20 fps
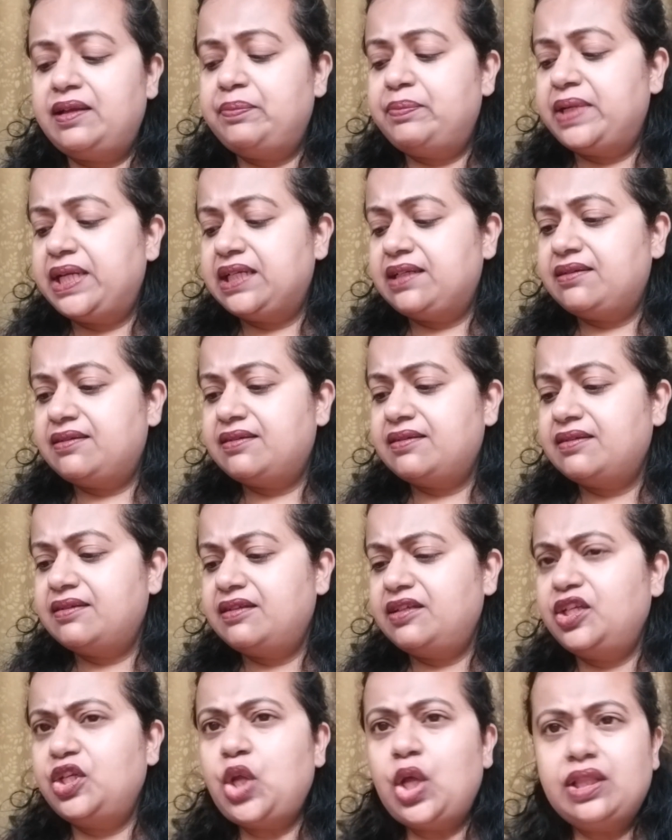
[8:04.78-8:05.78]
but
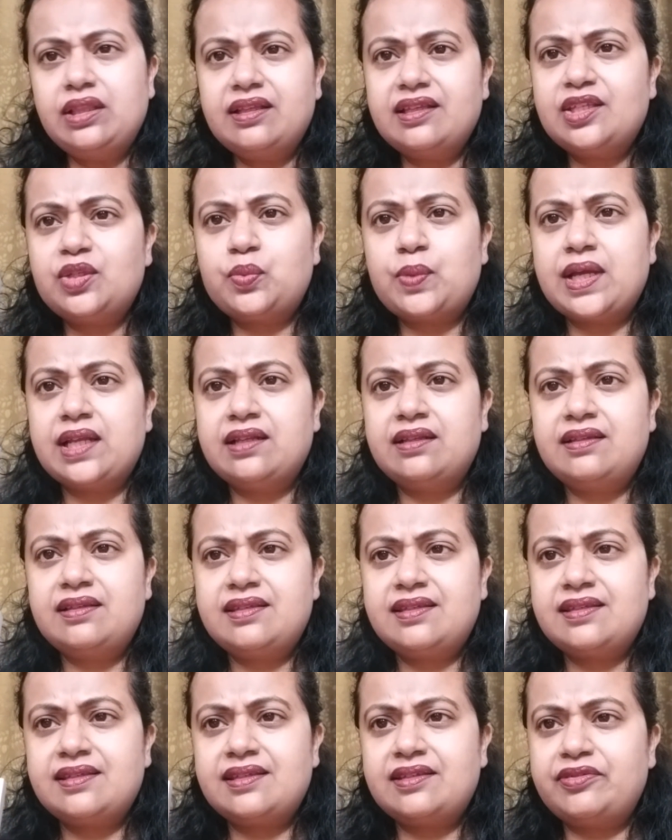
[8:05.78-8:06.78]
not this one.
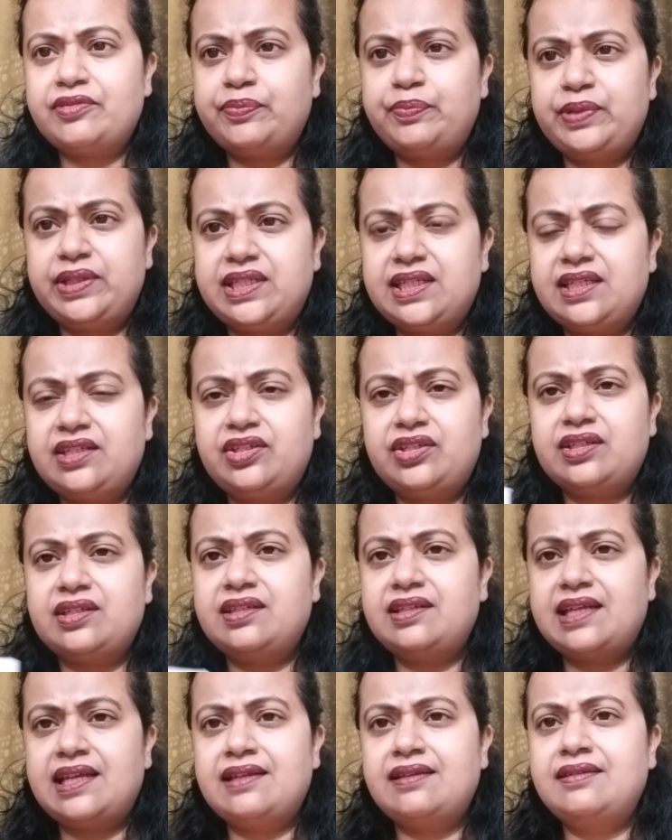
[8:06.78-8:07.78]
This is a
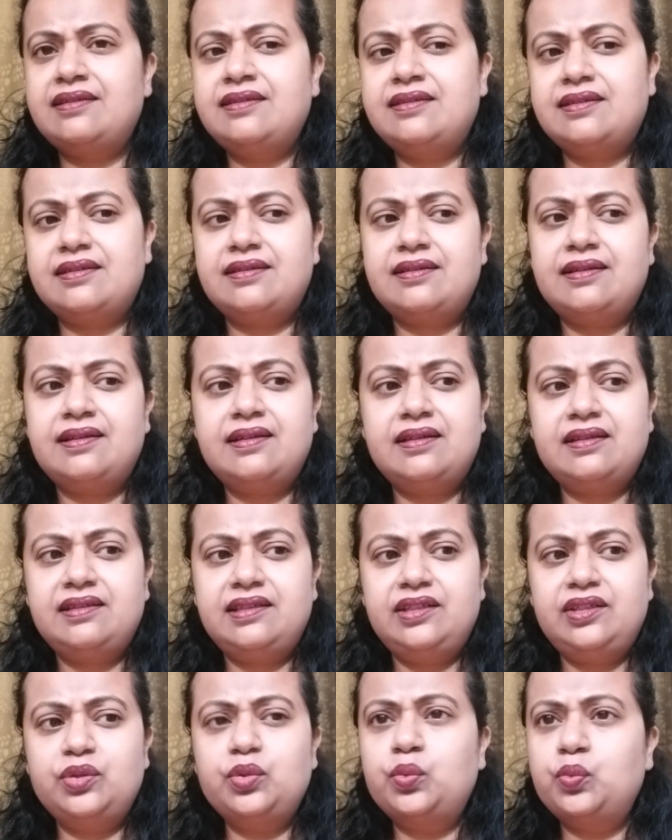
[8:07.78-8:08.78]
repetition, and
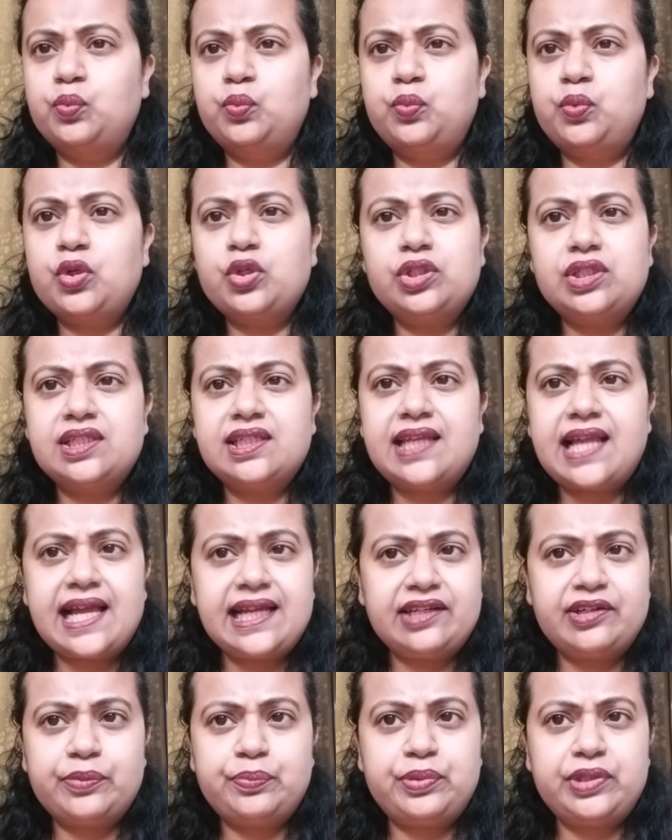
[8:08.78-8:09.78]
you won't
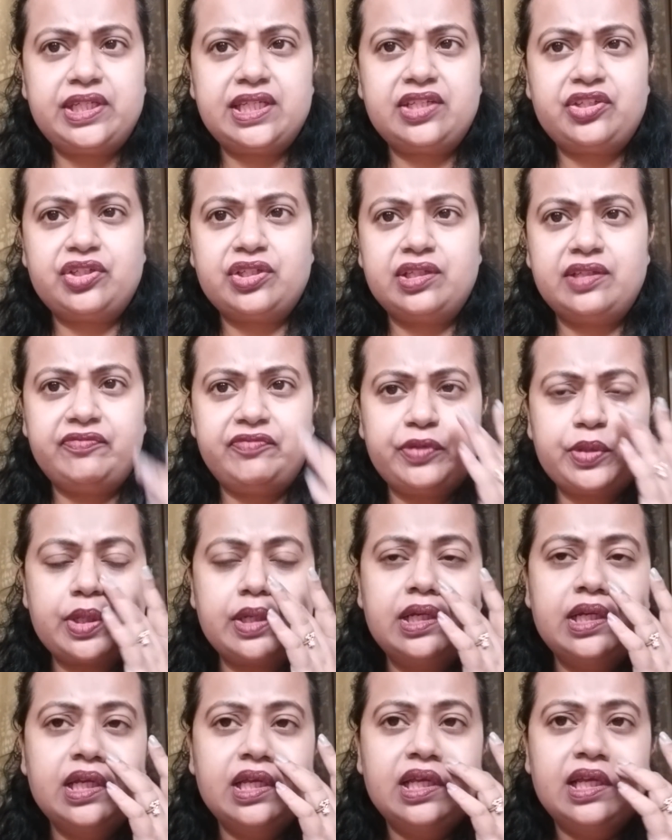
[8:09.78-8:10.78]
like repetition if you're
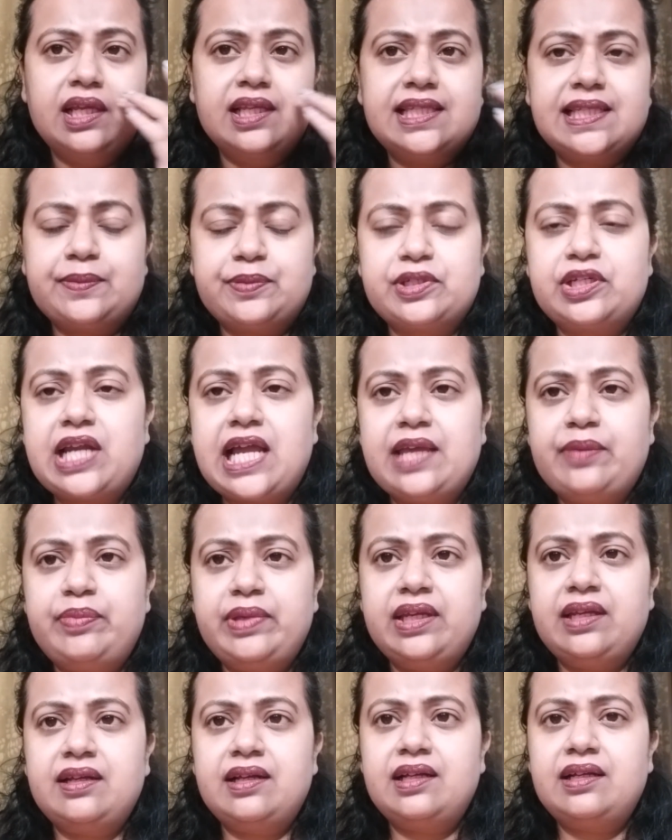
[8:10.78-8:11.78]

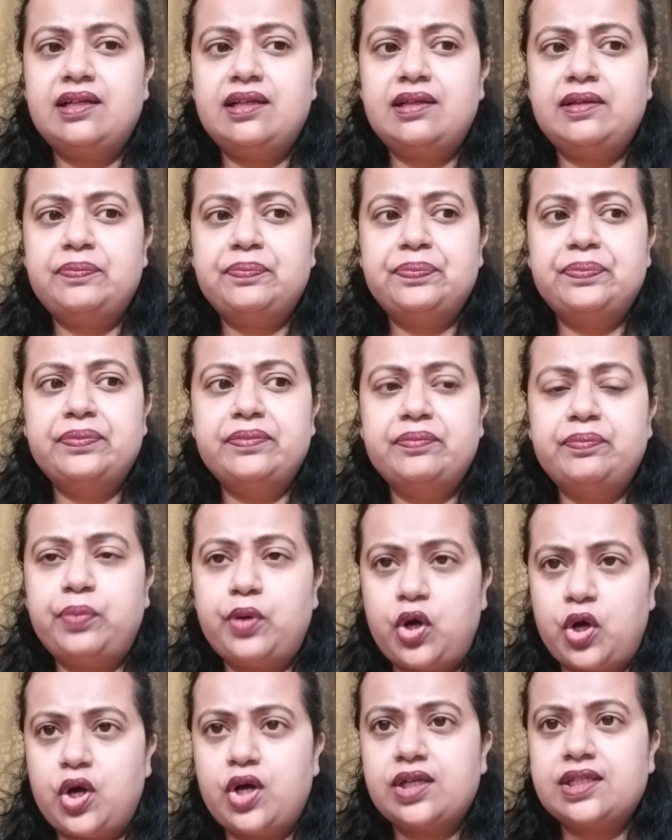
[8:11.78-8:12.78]
subscribing a
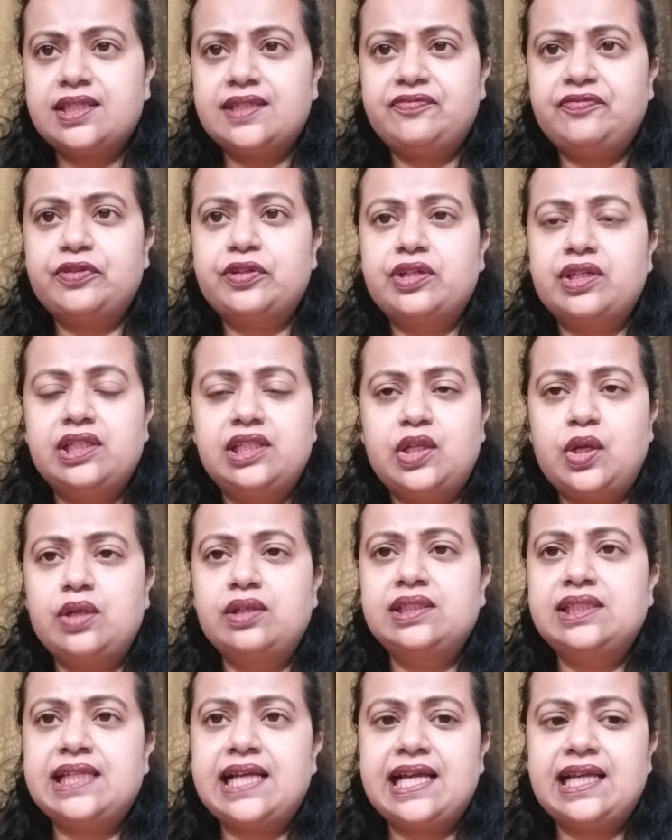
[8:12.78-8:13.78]
box for a
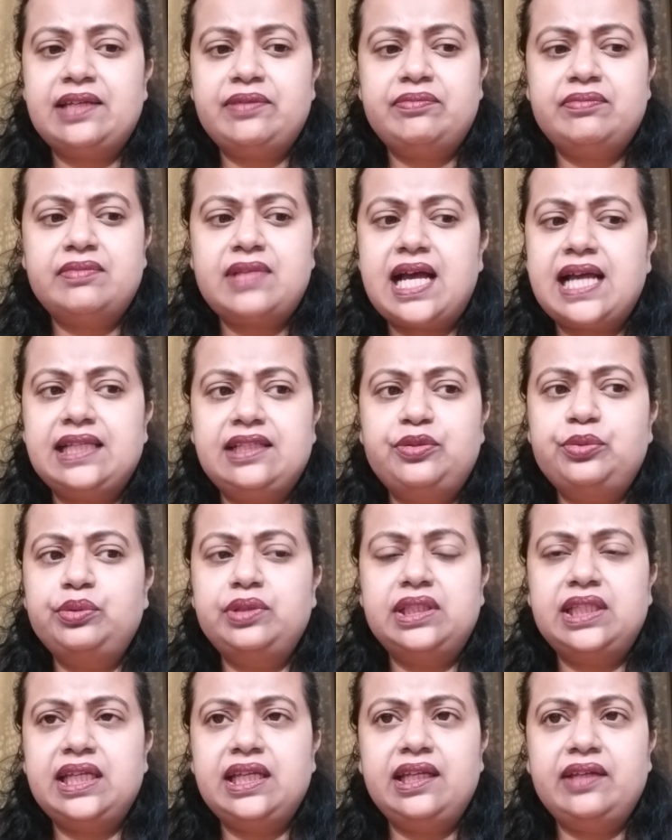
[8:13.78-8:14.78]
long time. I
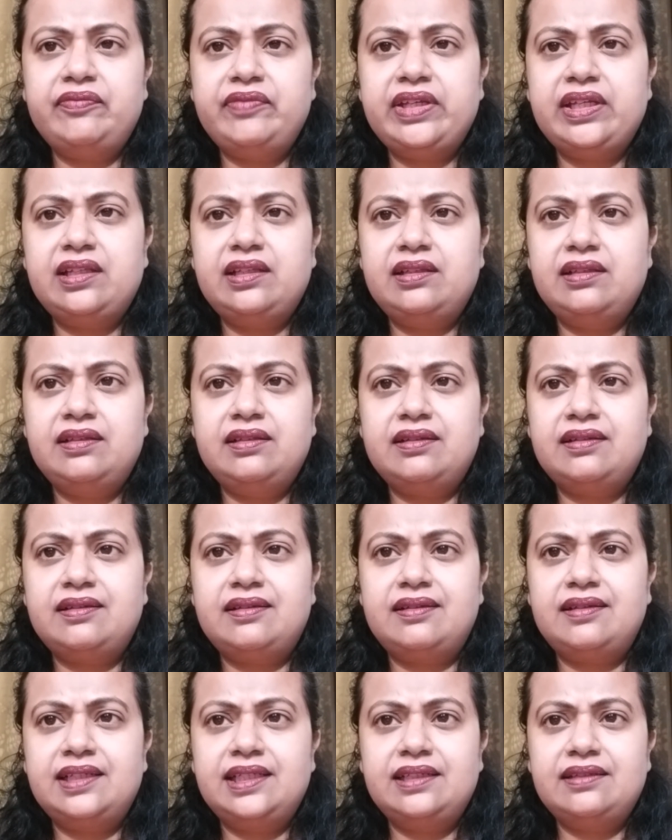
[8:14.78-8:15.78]
don't think
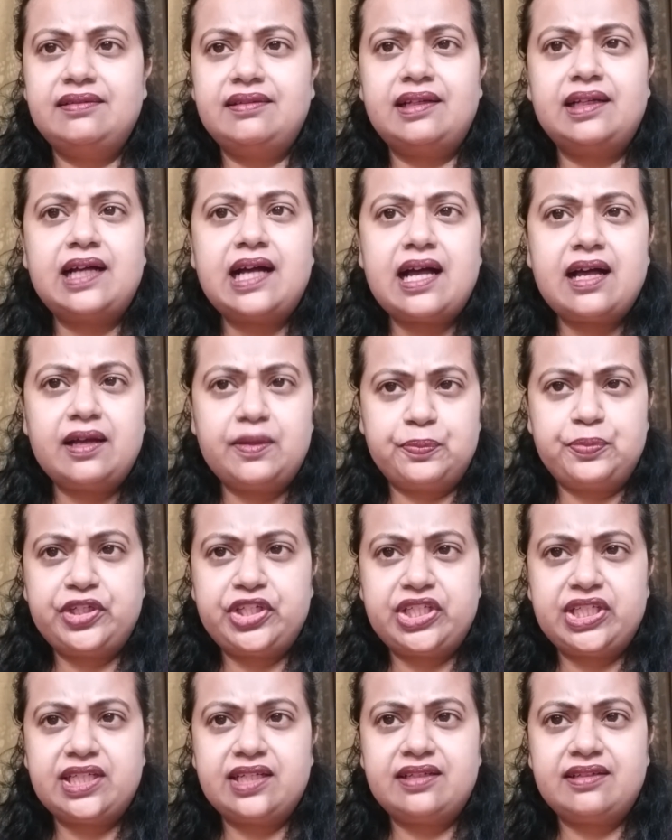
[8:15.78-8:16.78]
we'll
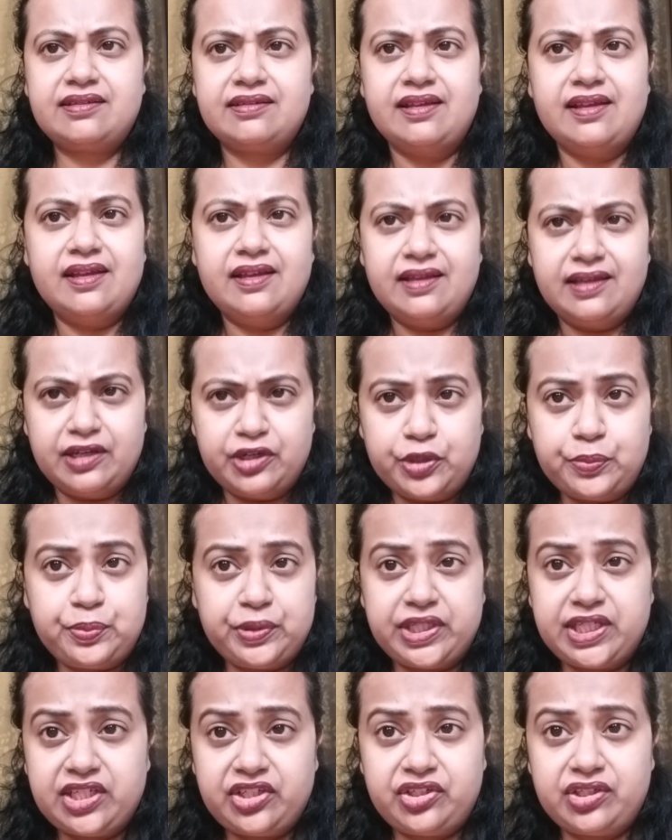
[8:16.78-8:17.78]
appreciate
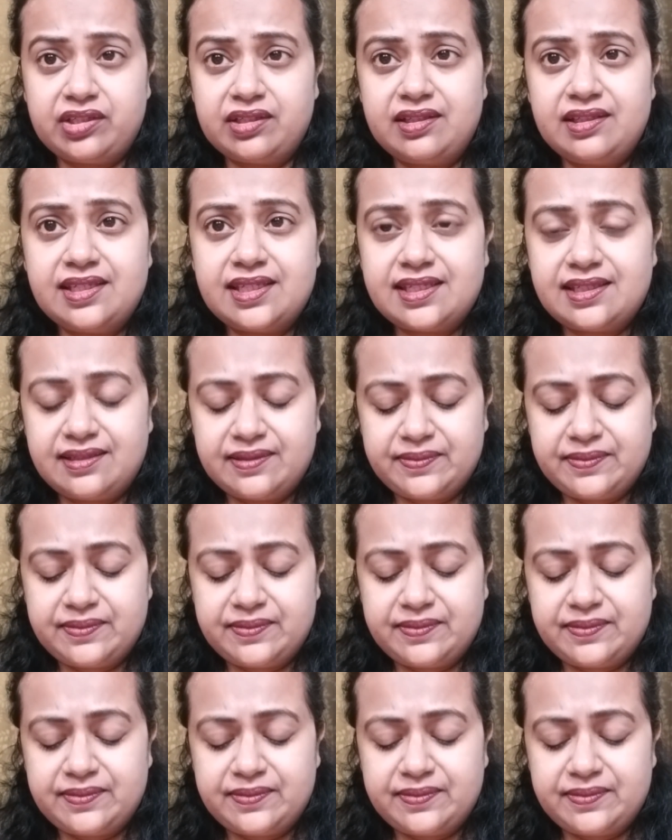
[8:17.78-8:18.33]
repetitions,